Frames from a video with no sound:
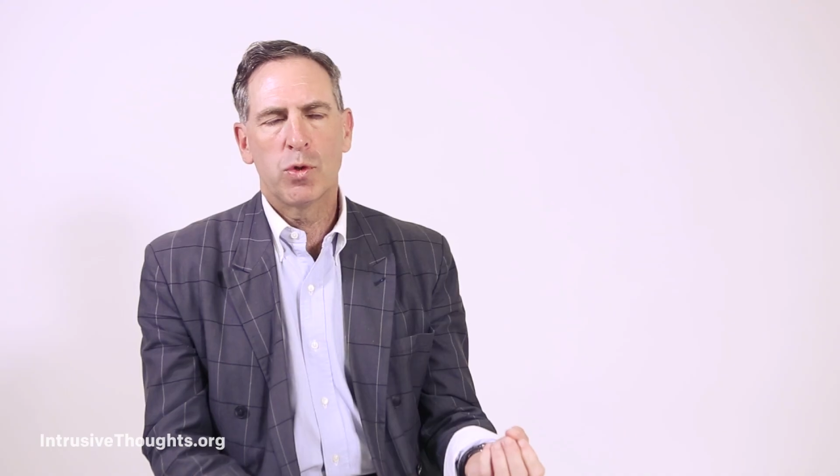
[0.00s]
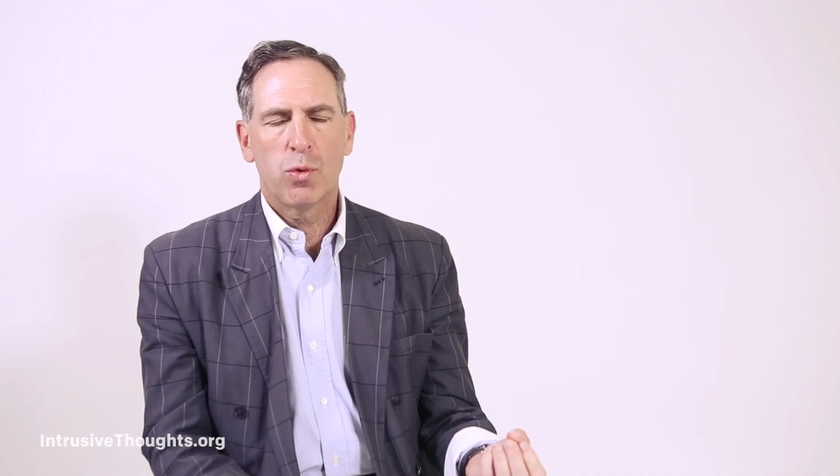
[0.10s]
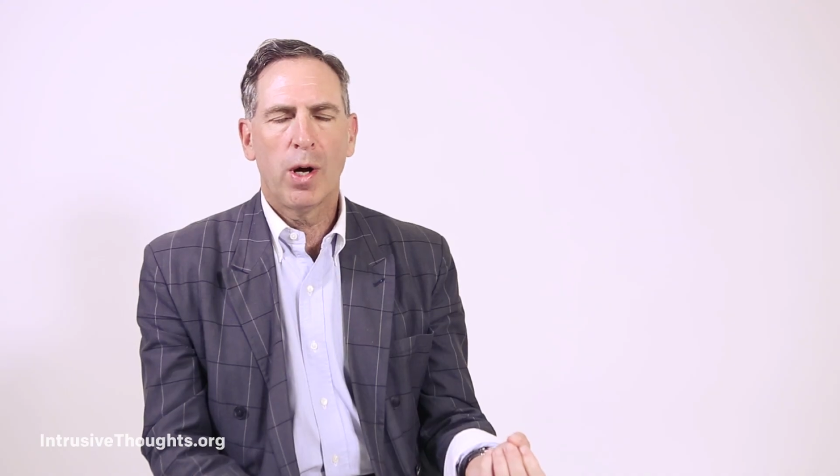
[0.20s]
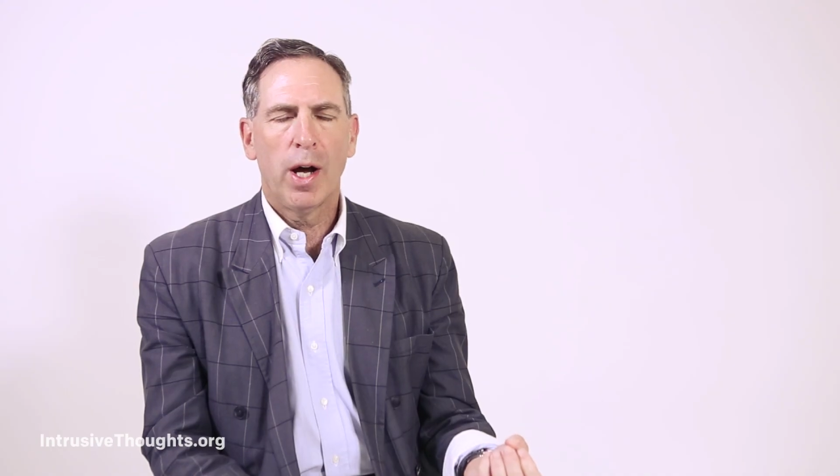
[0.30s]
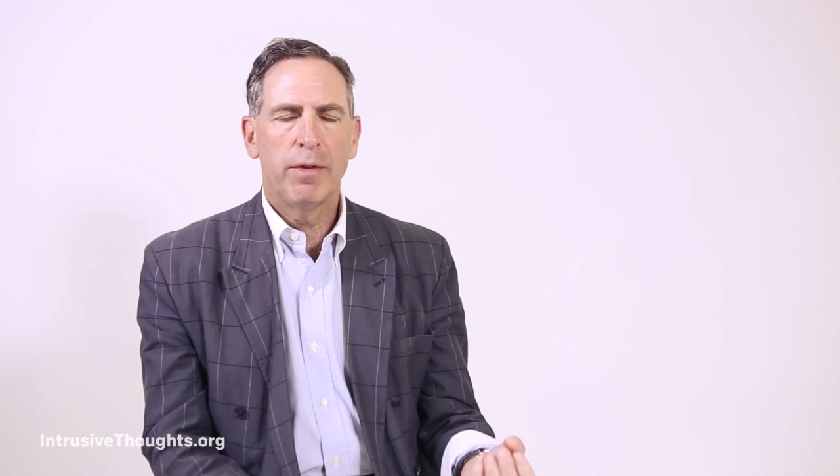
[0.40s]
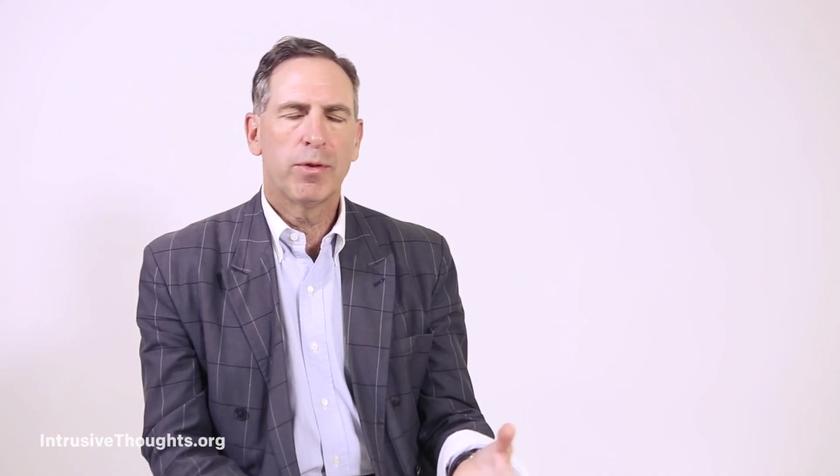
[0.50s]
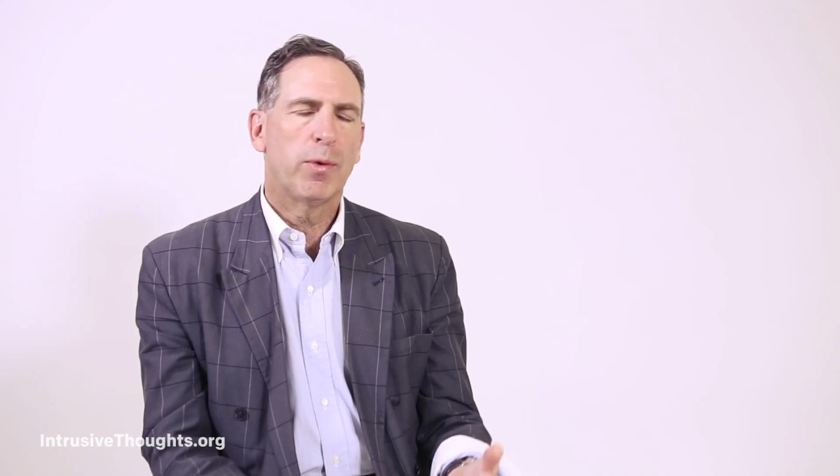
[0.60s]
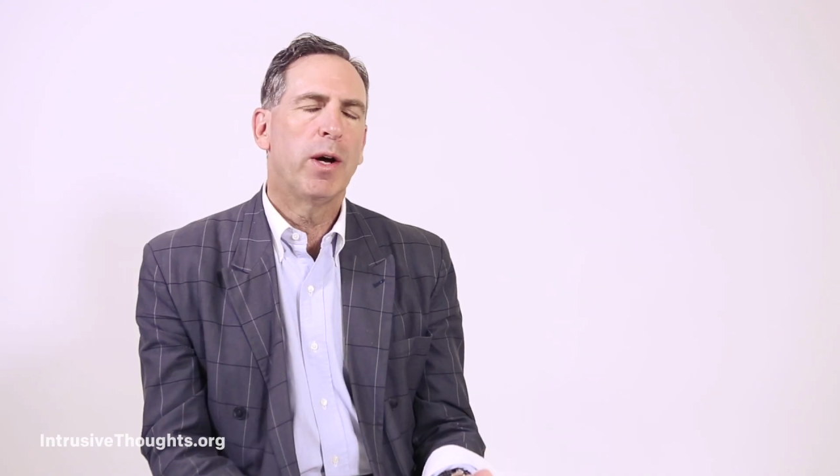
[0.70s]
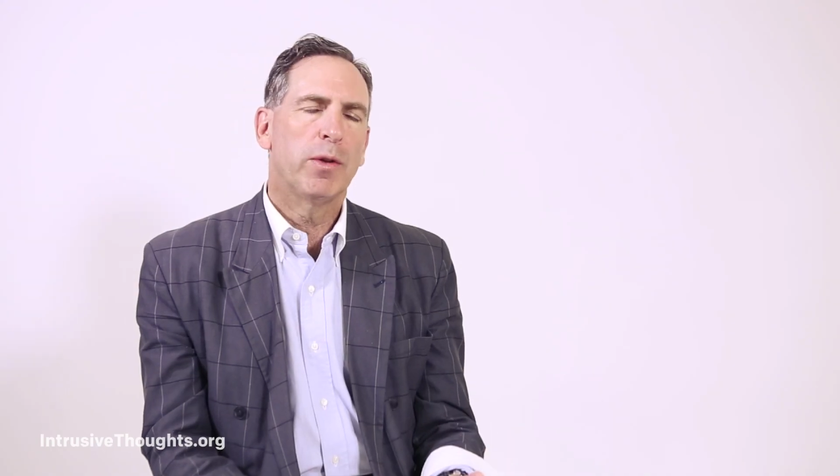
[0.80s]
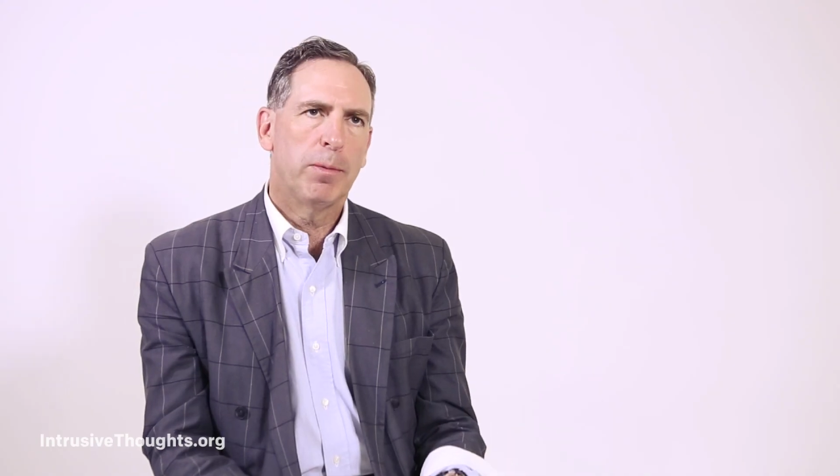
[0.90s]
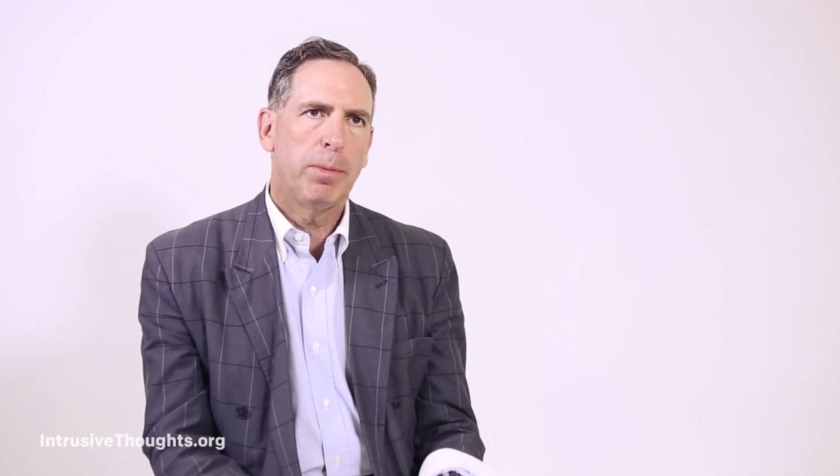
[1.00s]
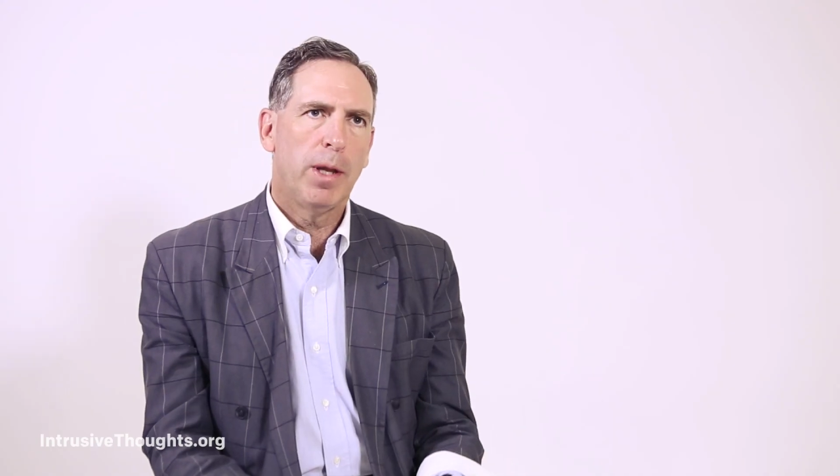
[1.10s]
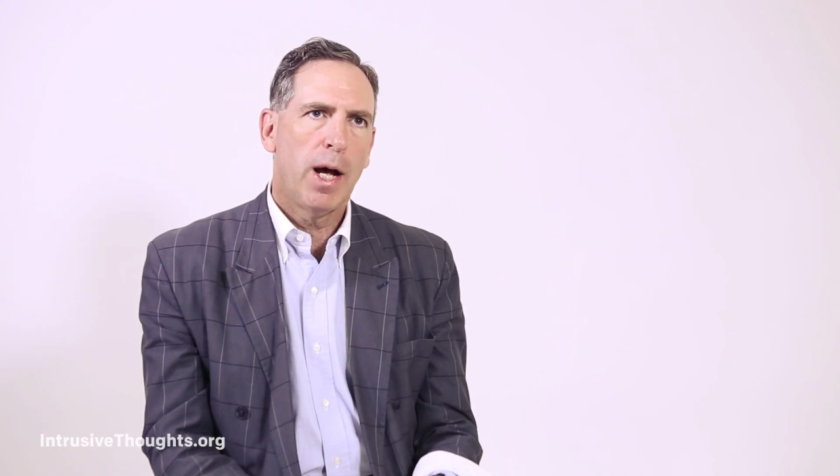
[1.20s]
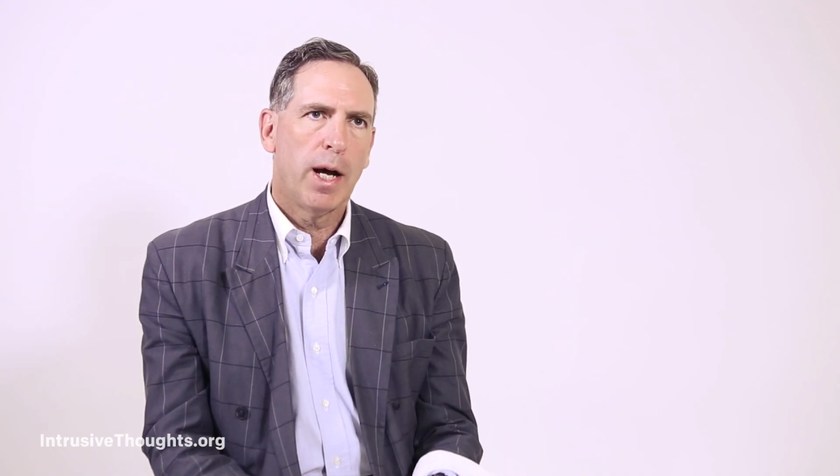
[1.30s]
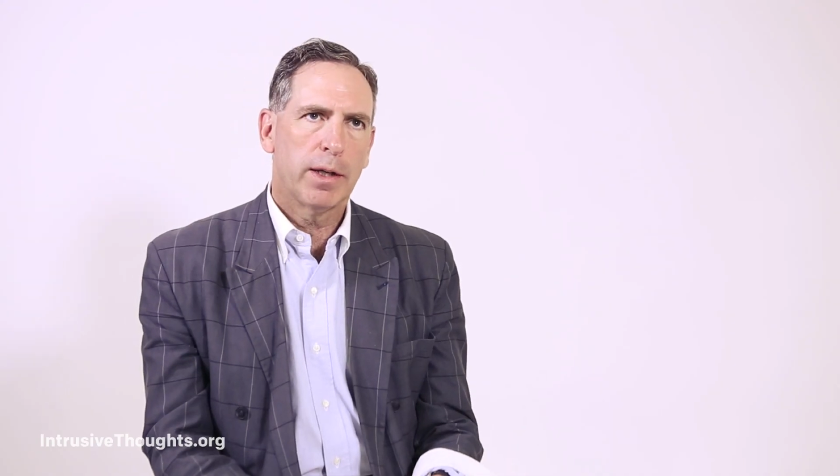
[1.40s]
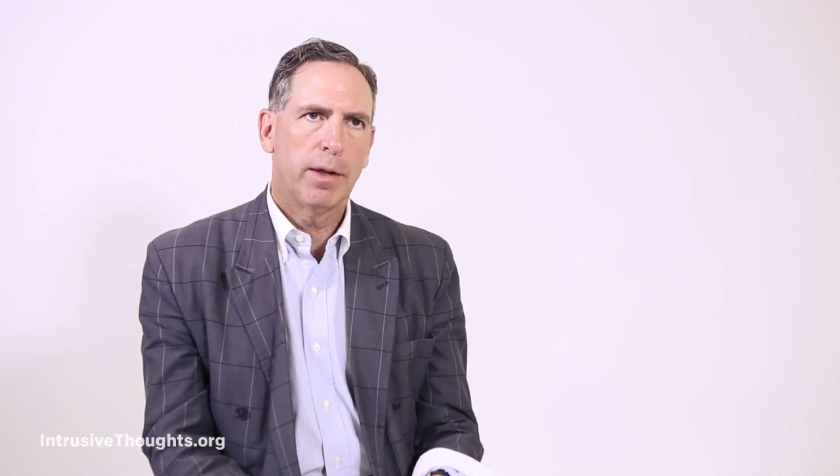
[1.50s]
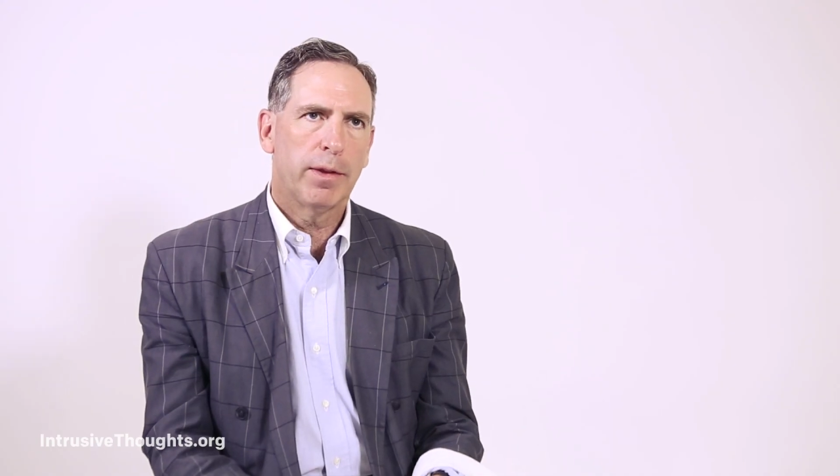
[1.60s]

drive around the block